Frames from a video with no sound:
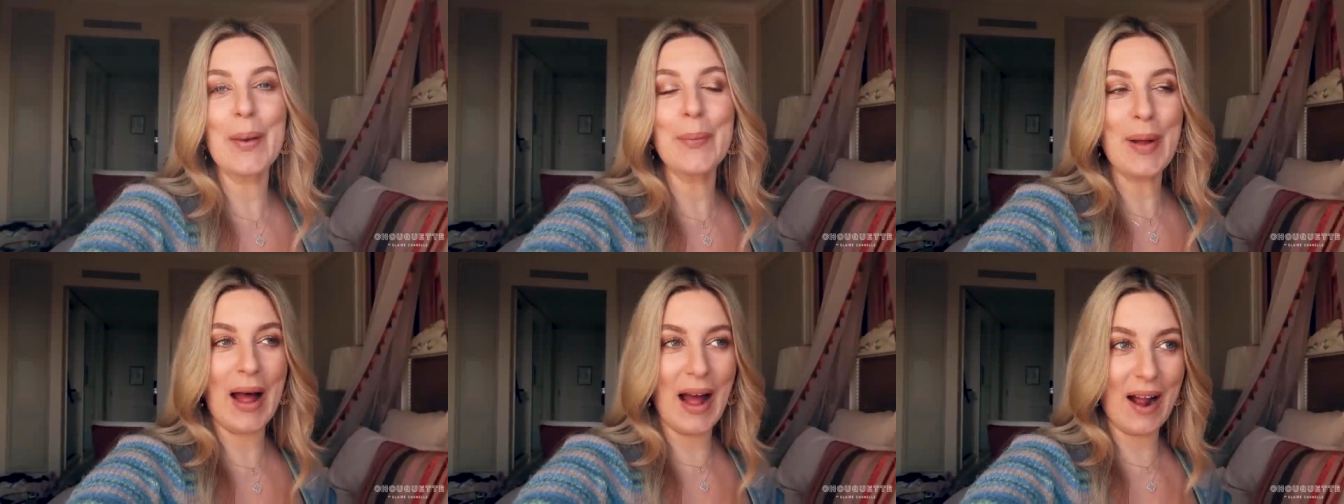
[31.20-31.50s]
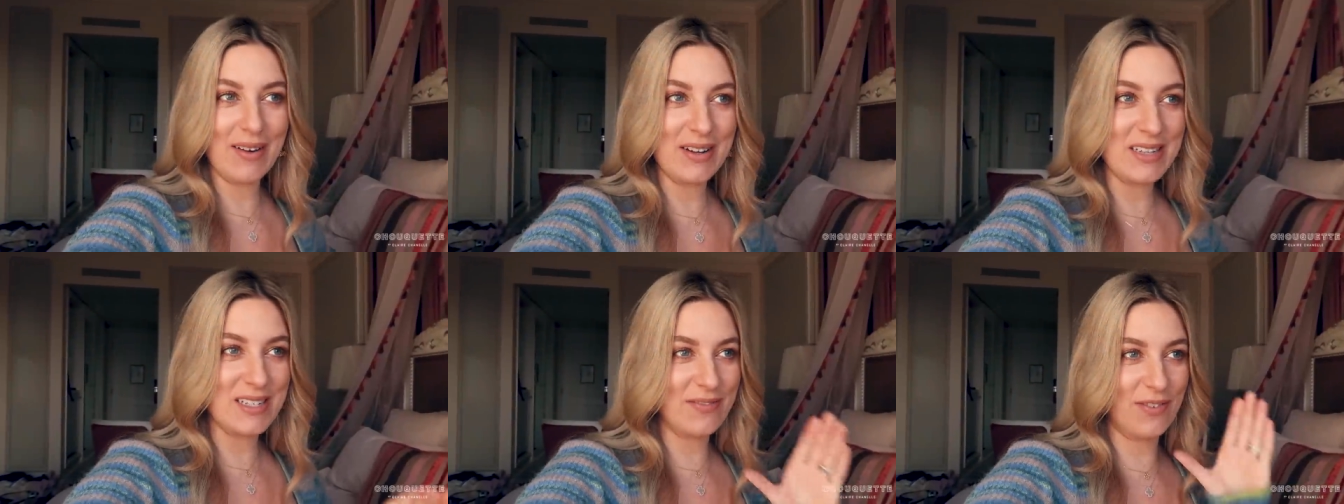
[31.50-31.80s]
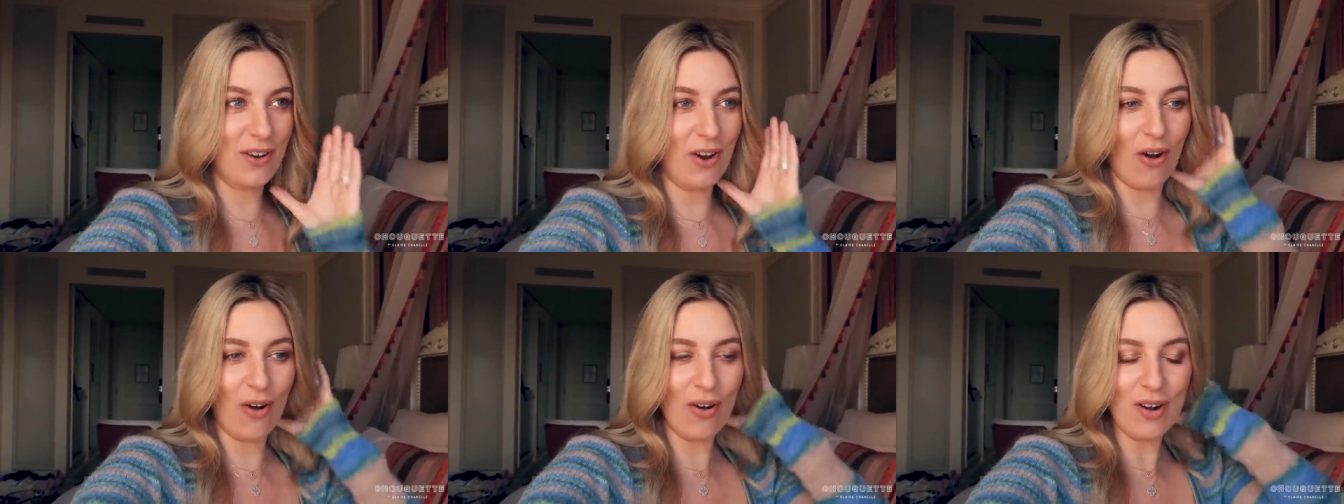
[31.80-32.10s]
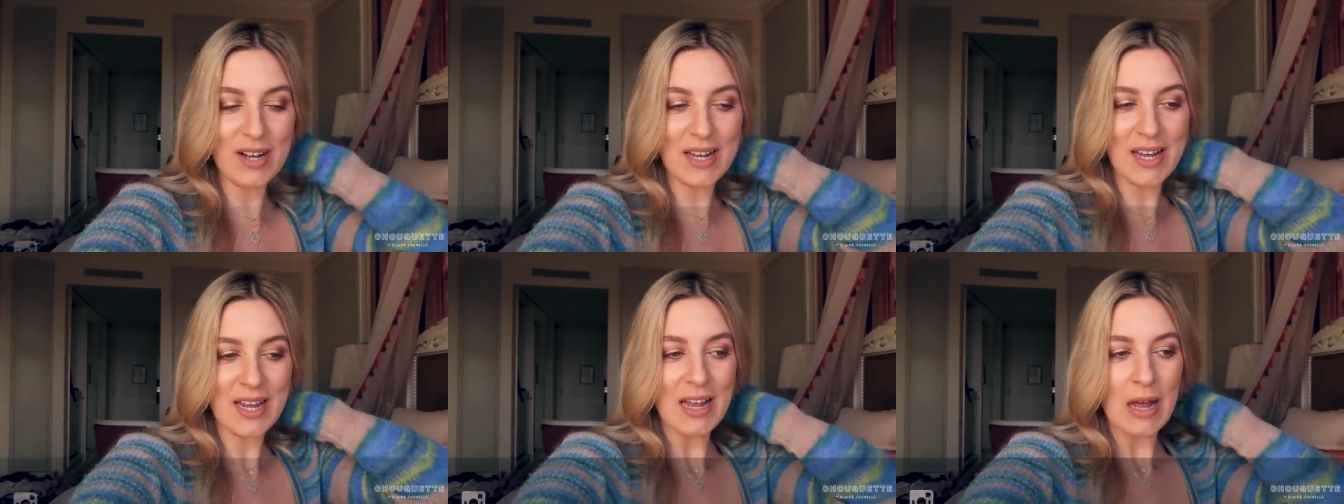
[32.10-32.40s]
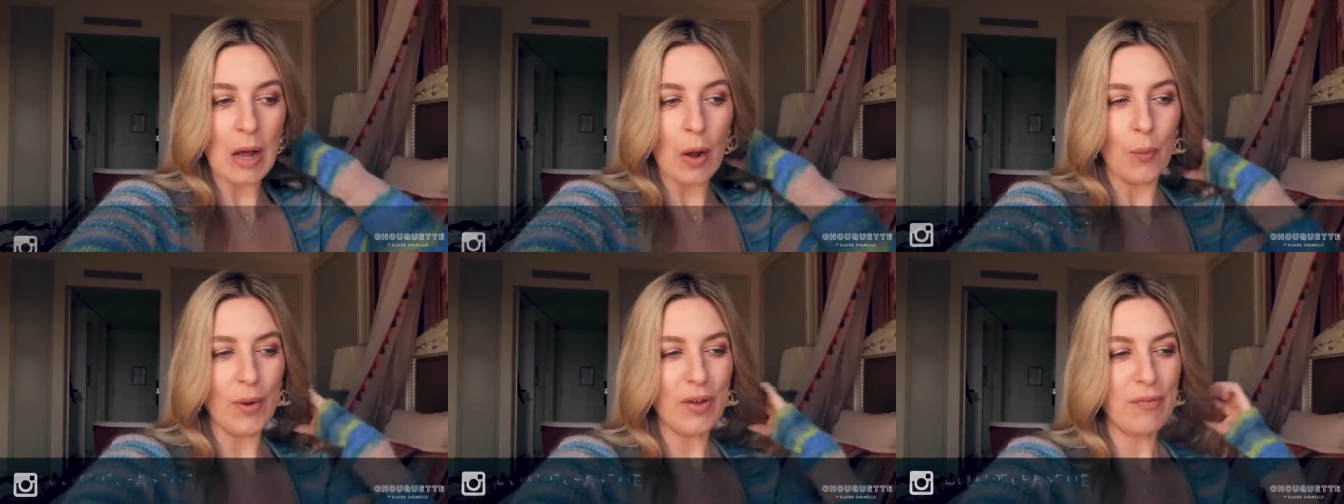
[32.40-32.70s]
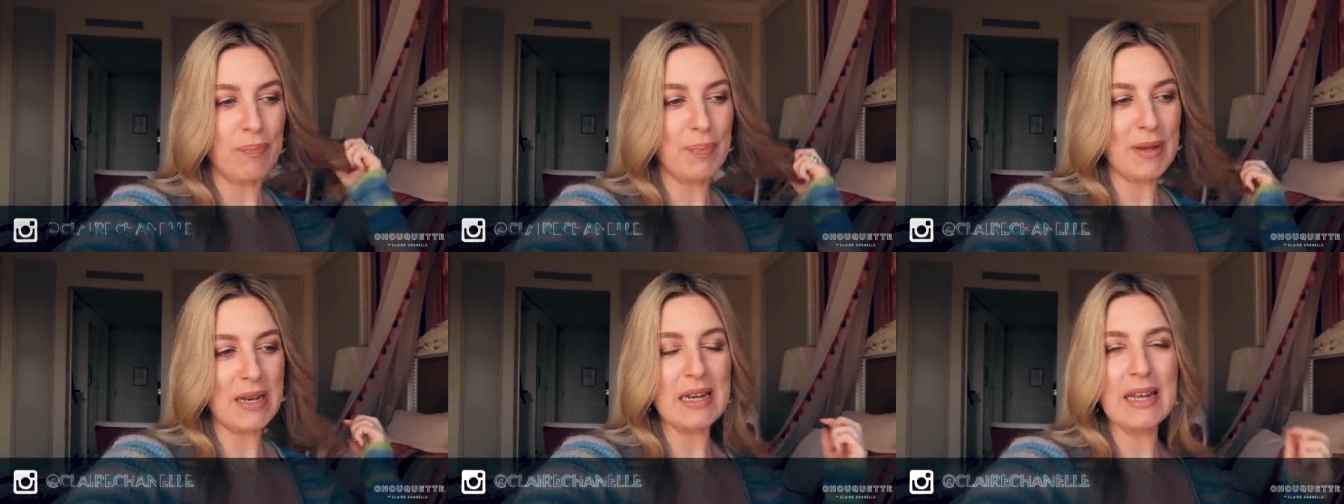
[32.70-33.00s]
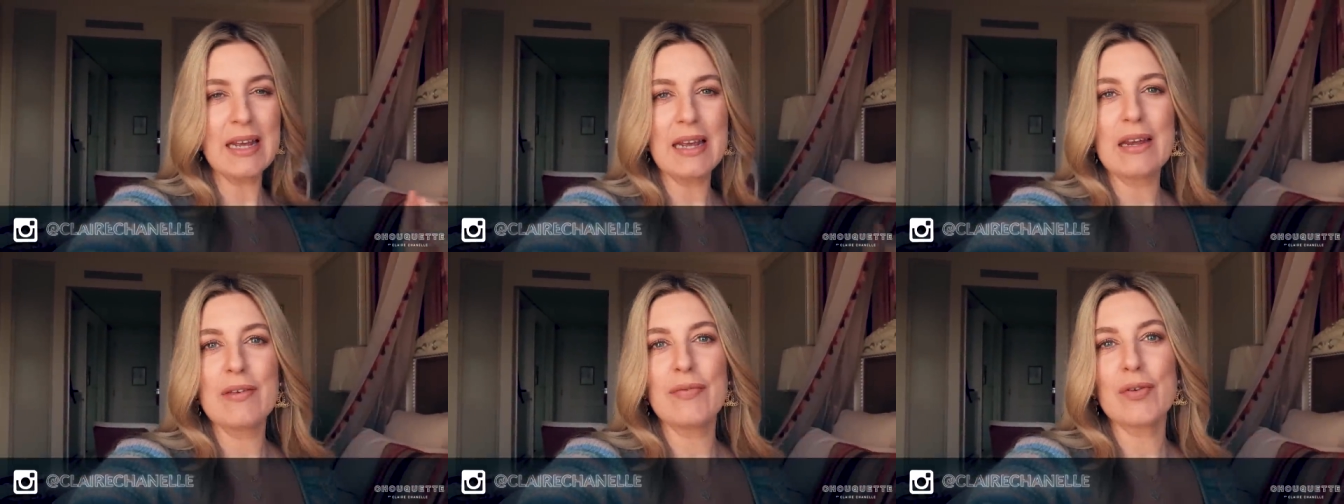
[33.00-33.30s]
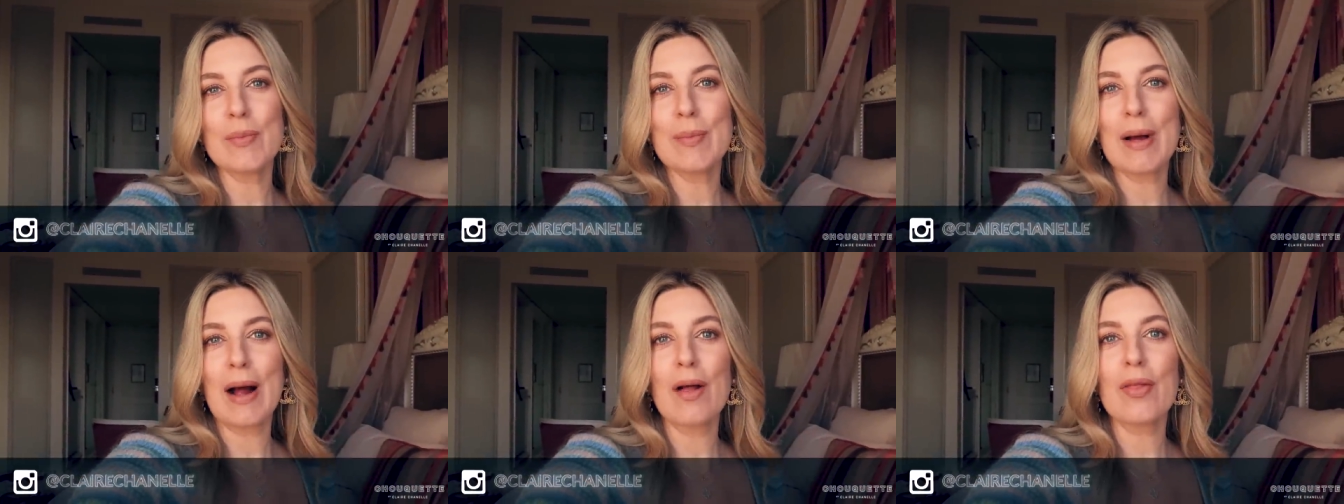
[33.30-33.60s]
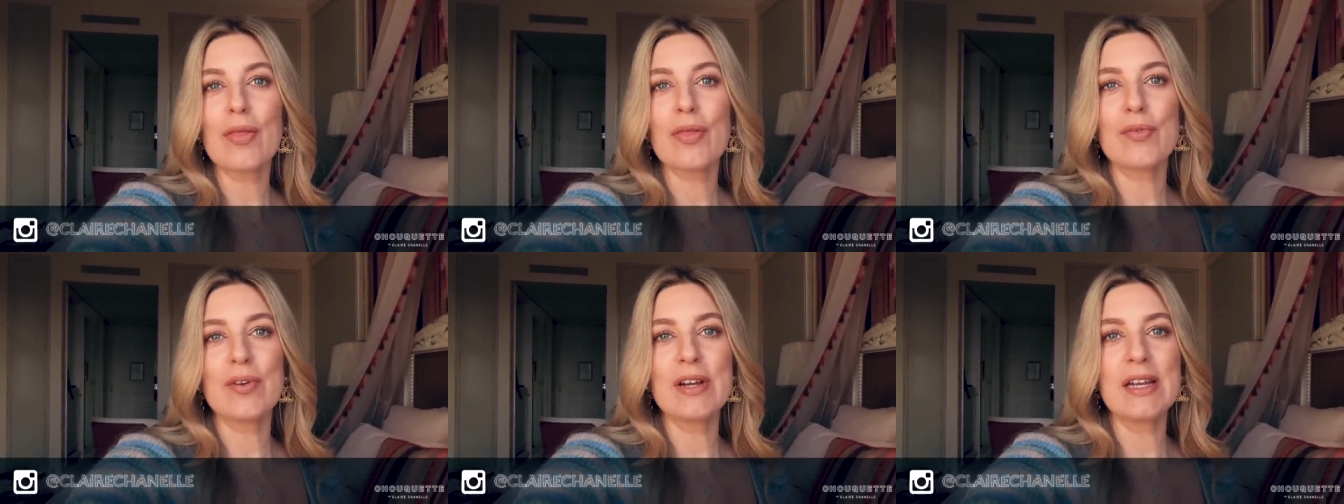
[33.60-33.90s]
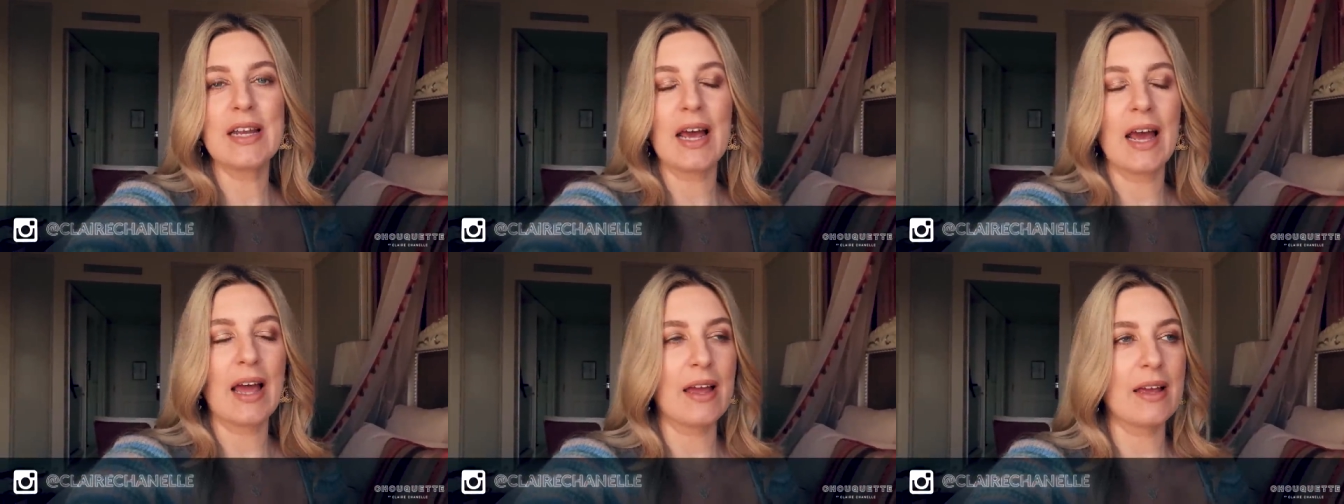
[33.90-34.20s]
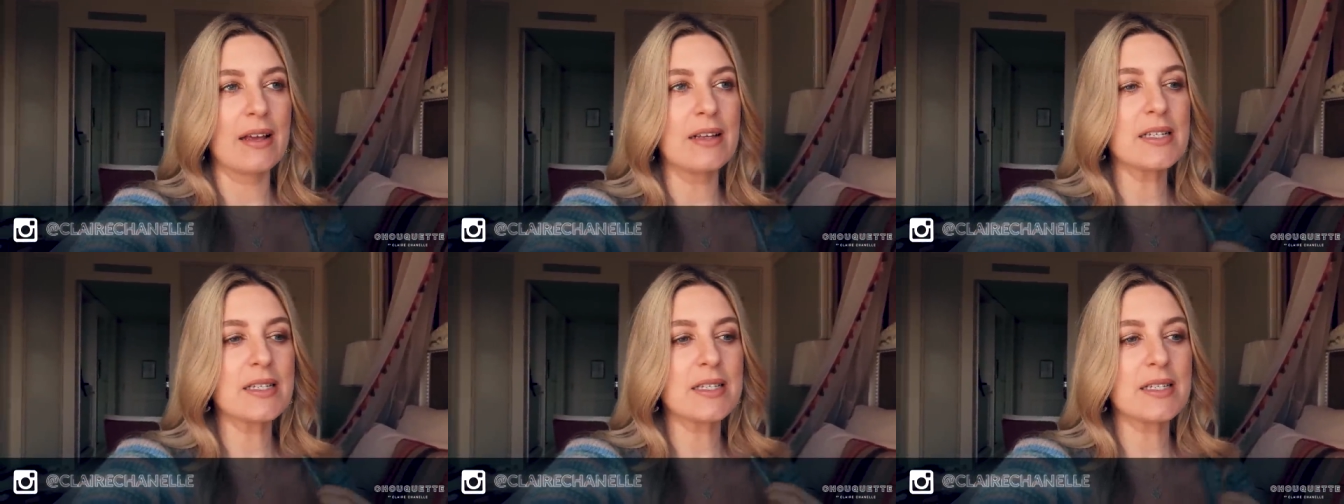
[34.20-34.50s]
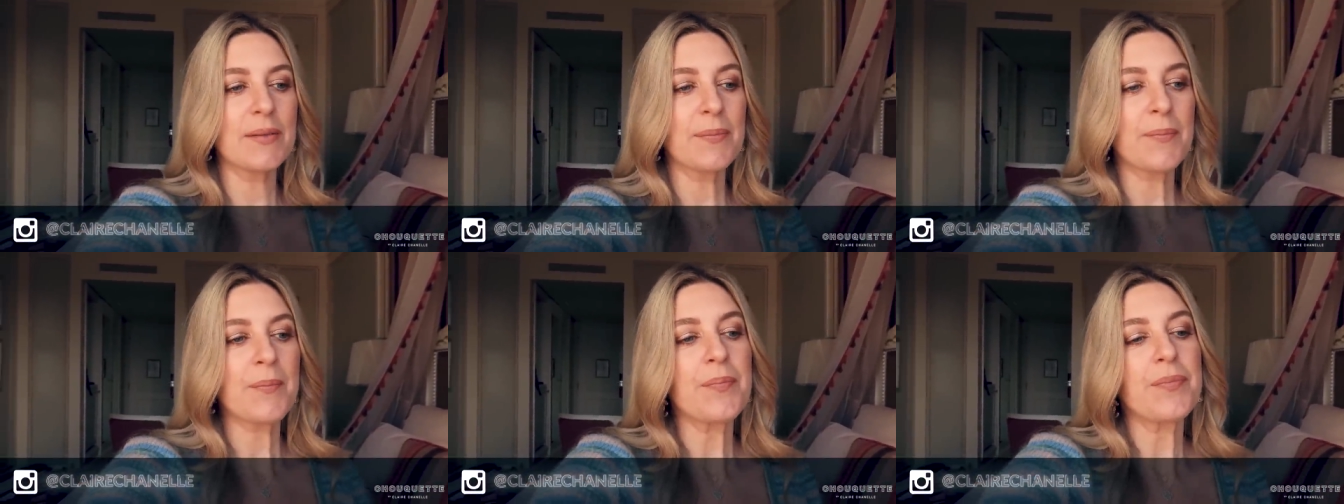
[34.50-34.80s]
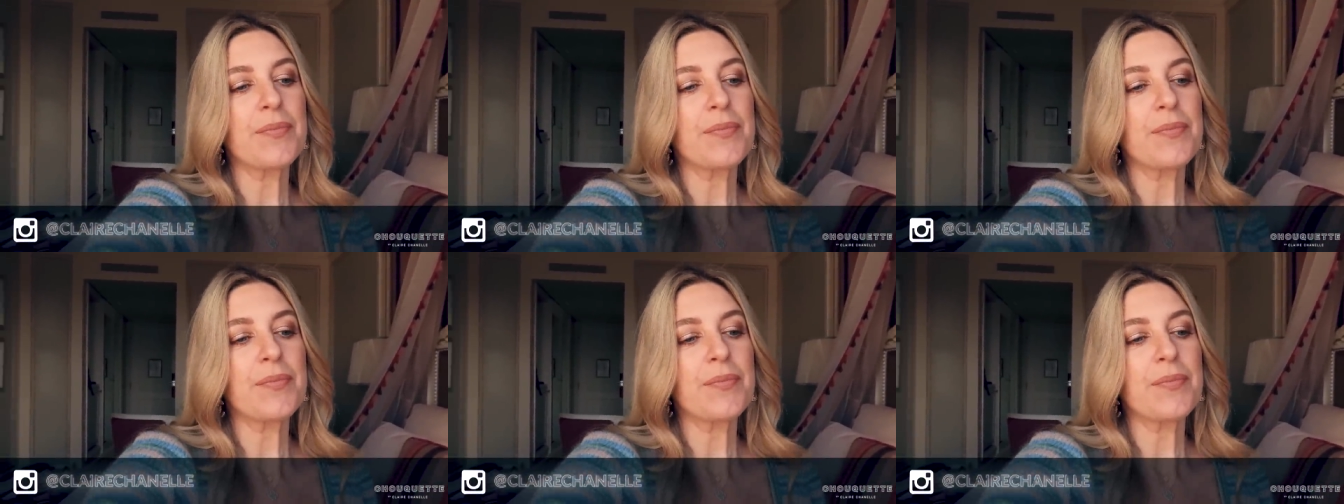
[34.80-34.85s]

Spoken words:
our Paris vlog. We've been here for about 3 days.